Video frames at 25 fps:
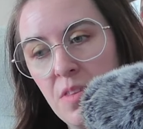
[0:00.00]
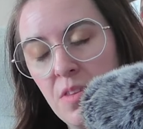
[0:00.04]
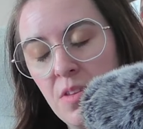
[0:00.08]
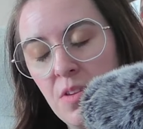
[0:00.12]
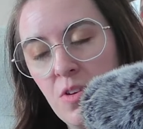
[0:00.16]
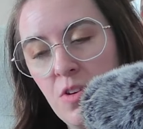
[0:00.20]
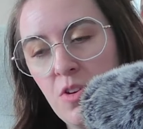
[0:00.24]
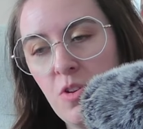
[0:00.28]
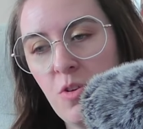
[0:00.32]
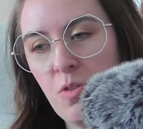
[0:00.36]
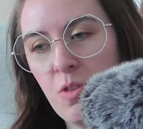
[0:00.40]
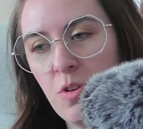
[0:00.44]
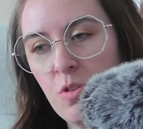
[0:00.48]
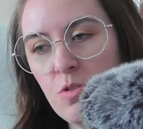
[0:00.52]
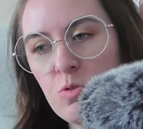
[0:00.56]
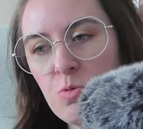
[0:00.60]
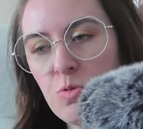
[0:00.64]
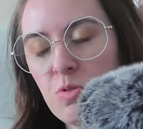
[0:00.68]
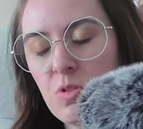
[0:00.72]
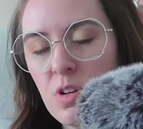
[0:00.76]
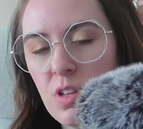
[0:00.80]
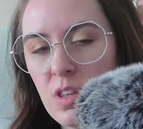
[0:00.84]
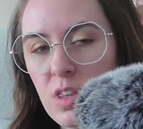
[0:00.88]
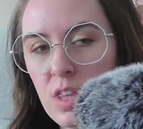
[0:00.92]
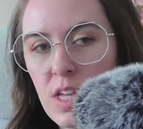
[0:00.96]
Those
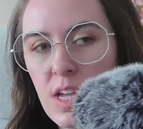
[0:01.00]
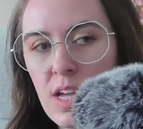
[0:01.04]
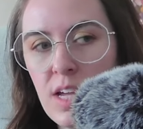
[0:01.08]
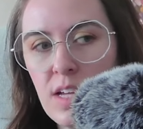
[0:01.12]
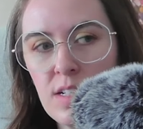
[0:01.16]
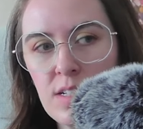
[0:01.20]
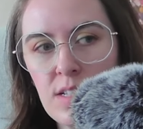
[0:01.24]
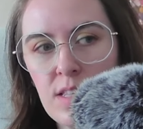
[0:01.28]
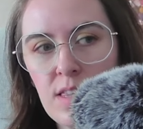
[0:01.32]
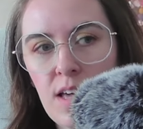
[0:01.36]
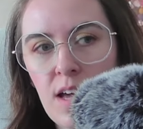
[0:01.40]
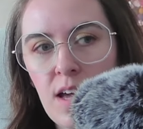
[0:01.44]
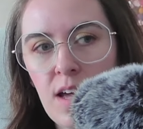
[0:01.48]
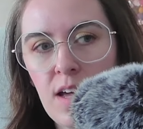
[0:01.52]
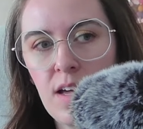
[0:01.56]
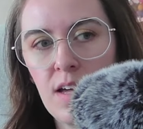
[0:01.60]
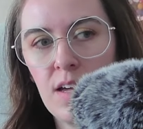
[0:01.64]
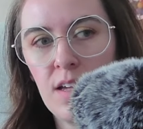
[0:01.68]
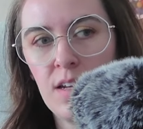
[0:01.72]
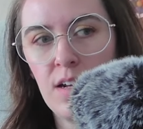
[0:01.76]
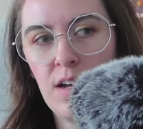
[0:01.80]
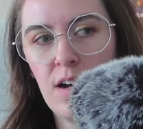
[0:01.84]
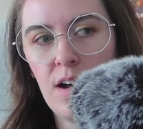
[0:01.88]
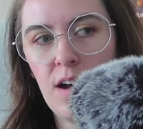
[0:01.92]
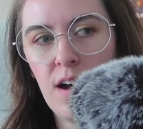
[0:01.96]
are all things
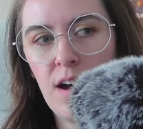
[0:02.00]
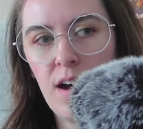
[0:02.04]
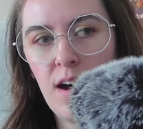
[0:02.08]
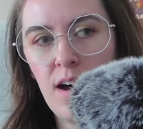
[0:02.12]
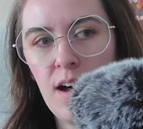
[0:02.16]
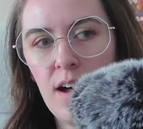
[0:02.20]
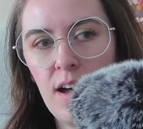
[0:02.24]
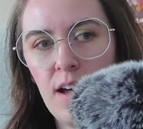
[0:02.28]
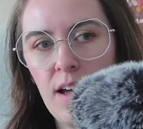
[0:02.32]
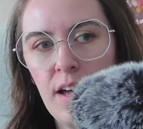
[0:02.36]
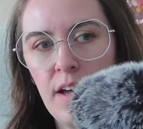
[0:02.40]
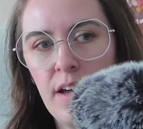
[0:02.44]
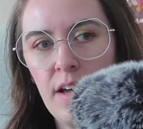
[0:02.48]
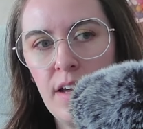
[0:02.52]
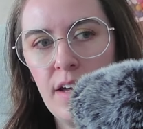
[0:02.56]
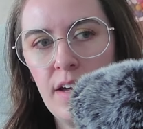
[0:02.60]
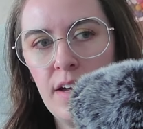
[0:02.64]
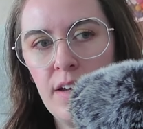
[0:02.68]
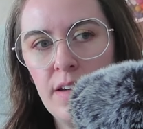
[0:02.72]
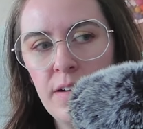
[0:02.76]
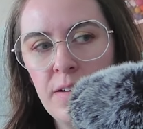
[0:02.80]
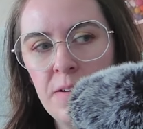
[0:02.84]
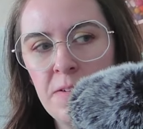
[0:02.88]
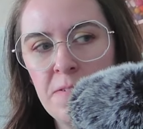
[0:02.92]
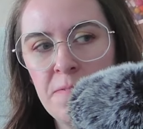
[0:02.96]
that
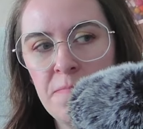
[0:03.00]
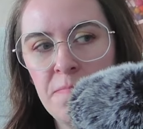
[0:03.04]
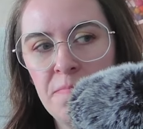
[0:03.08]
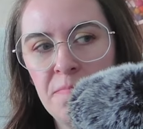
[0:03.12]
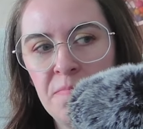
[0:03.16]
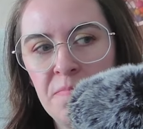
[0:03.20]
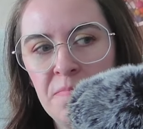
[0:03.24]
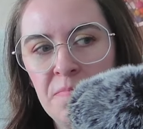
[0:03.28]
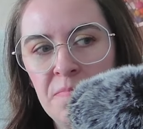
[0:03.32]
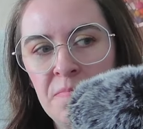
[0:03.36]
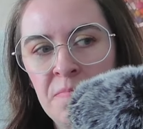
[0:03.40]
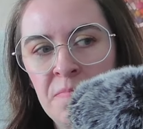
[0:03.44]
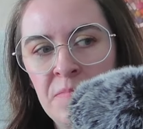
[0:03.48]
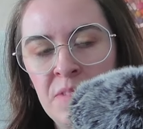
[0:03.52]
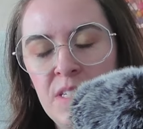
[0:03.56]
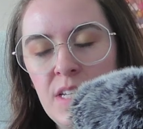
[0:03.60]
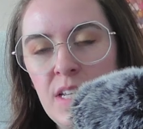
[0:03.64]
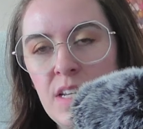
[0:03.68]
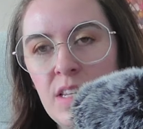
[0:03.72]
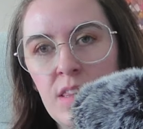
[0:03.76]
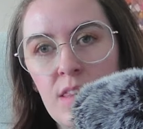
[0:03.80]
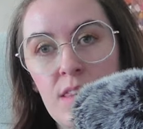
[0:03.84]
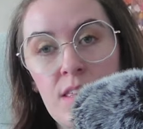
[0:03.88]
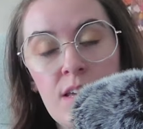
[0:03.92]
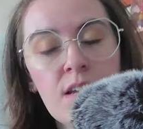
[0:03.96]
I
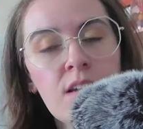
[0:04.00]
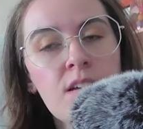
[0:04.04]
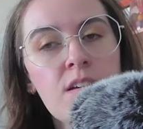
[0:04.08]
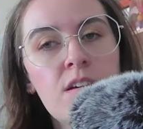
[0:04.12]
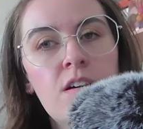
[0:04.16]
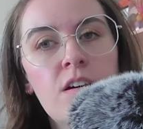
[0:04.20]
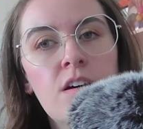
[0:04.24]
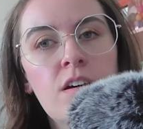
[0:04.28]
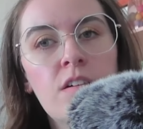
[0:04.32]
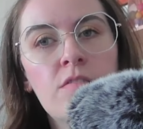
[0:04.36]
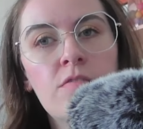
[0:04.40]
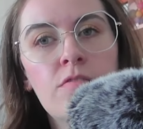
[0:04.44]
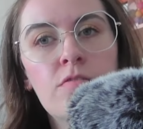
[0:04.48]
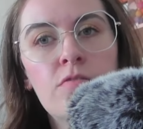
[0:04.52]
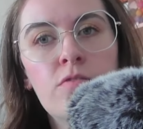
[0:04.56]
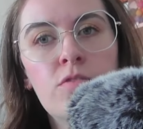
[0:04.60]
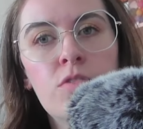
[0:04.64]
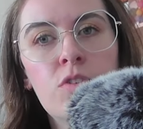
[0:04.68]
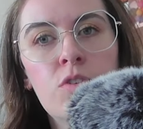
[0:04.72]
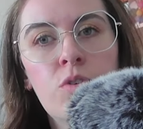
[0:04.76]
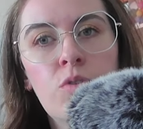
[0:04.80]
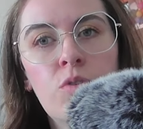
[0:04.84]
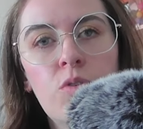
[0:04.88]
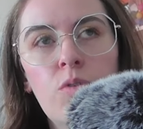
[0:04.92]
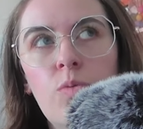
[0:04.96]
didn't think of
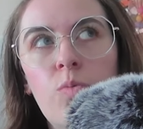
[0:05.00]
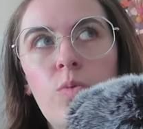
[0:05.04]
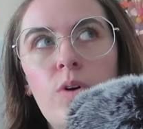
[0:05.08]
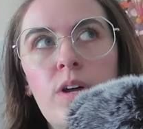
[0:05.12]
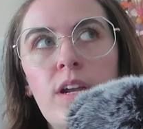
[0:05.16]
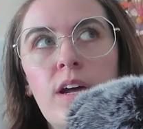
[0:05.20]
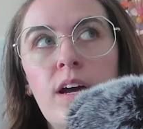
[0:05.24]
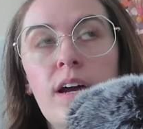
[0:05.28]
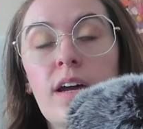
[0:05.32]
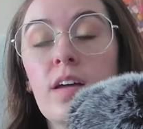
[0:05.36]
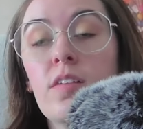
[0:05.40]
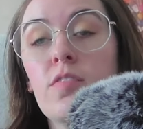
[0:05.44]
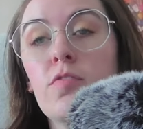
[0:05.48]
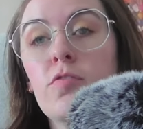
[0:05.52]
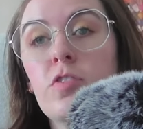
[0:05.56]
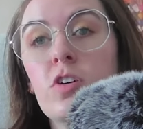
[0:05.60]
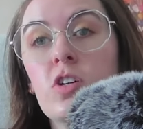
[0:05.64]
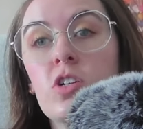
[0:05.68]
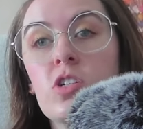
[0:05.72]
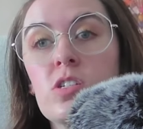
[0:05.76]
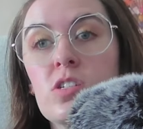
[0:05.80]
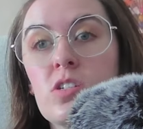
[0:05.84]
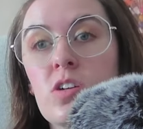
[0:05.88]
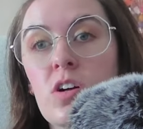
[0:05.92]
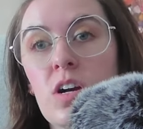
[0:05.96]
when I had
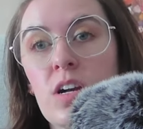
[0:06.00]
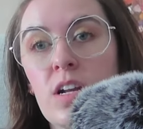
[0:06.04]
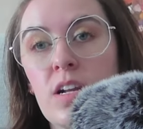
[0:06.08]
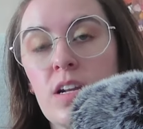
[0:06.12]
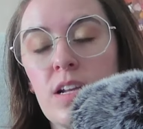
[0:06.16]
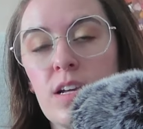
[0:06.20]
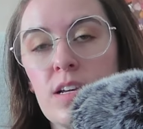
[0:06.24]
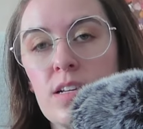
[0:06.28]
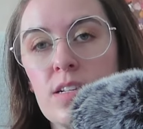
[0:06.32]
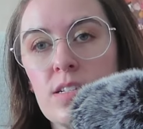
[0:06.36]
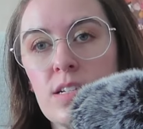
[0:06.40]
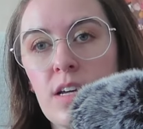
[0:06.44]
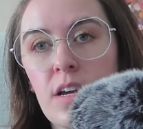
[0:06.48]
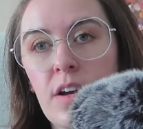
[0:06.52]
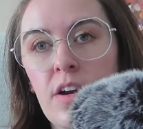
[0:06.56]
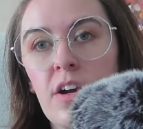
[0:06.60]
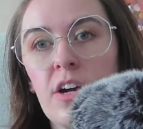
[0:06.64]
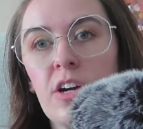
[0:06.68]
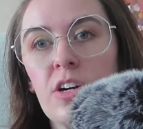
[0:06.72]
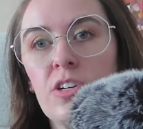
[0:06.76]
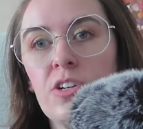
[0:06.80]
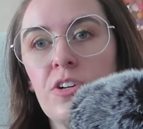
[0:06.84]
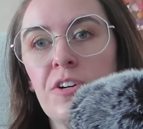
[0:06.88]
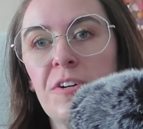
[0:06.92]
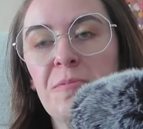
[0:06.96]
first started his
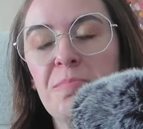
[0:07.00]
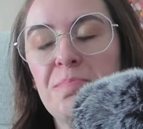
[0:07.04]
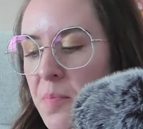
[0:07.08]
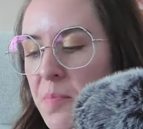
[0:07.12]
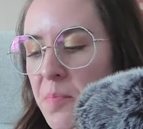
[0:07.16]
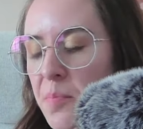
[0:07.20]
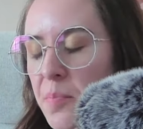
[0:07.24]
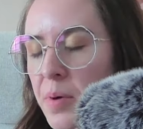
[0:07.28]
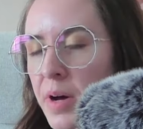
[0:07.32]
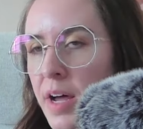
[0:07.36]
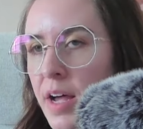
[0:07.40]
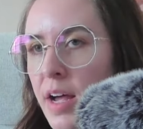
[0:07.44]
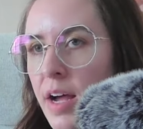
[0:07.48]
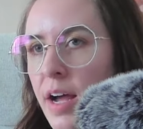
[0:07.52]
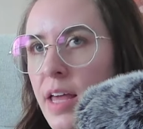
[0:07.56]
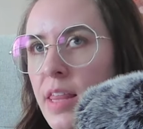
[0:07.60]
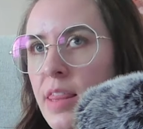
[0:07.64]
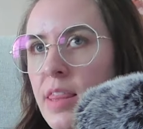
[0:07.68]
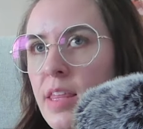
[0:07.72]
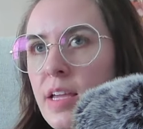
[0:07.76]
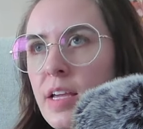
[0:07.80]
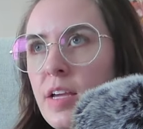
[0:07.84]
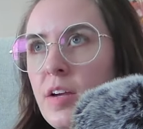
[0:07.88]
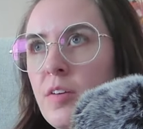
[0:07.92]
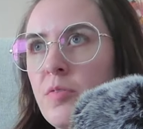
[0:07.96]
character. But I
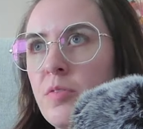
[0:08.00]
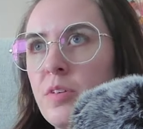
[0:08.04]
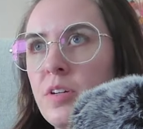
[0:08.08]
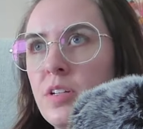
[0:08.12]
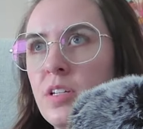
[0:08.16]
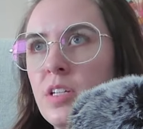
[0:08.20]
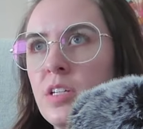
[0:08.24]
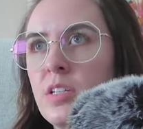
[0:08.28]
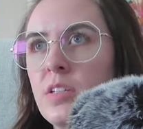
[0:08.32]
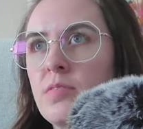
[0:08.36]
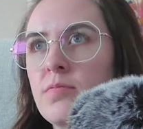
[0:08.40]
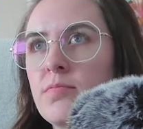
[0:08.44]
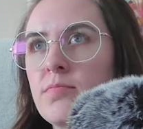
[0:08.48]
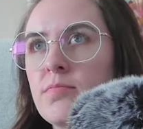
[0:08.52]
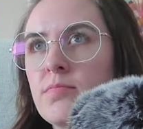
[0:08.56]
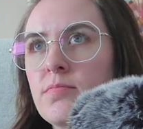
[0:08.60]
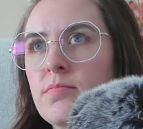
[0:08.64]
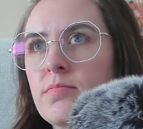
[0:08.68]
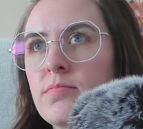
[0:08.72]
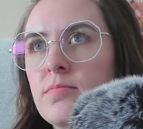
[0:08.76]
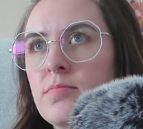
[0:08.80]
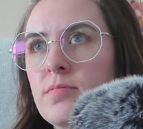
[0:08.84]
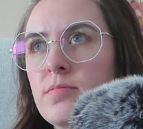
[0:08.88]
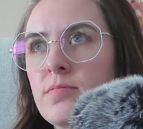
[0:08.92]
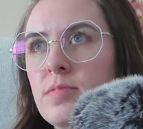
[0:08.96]
think it really
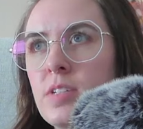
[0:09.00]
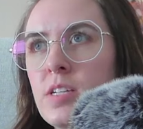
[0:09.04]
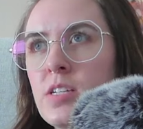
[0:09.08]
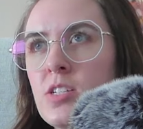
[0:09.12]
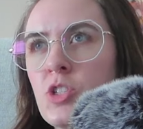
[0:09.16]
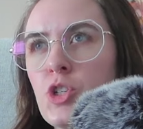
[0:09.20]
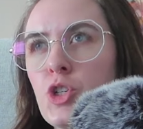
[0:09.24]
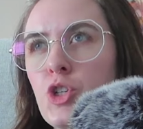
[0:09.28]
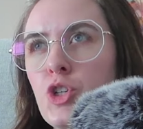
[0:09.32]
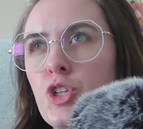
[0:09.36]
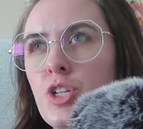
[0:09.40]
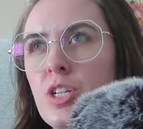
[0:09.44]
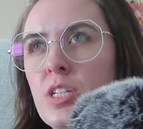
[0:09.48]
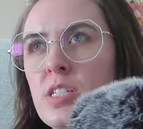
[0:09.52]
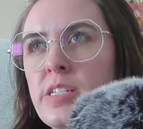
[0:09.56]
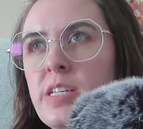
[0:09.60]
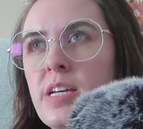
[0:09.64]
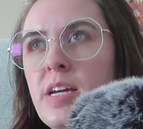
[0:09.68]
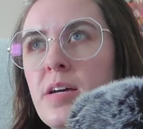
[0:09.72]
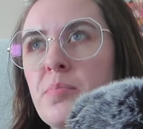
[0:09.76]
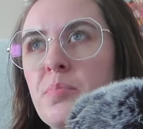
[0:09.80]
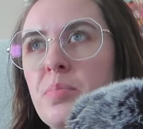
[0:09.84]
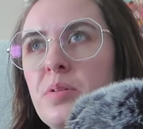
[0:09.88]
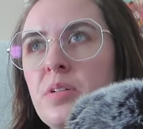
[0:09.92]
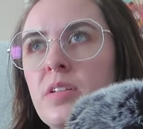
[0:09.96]
is a good
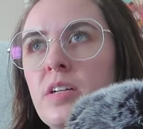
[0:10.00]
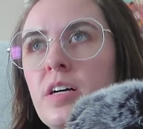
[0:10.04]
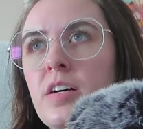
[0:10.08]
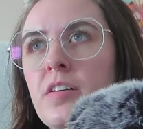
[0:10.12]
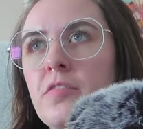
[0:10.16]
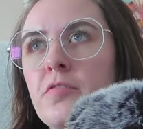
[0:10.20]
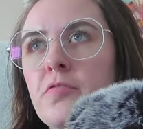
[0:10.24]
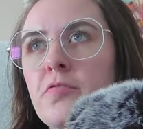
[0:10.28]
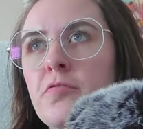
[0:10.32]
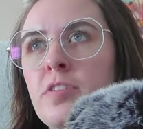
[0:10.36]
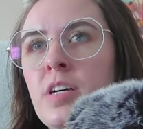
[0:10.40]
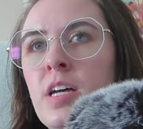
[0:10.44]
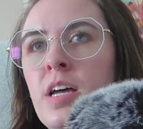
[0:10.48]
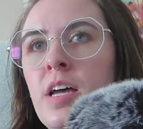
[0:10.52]
example of,